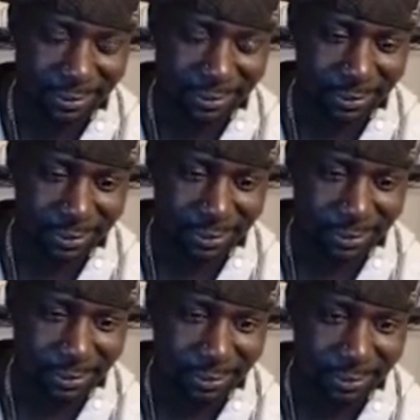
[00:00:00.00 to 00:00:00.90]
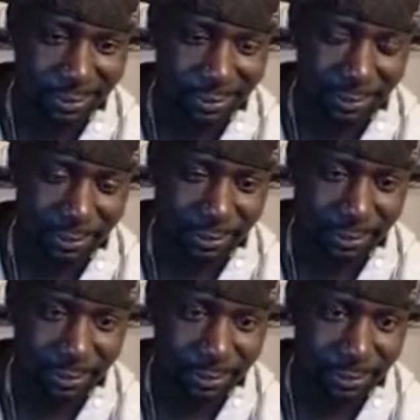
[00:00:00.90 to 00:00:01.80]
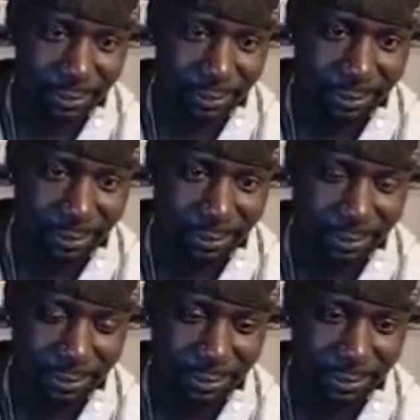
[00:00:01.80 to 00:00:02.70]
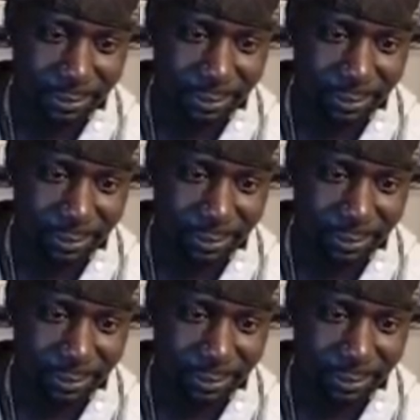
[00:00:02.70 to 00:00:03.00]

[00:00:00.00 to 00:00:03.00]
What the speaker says: (silent)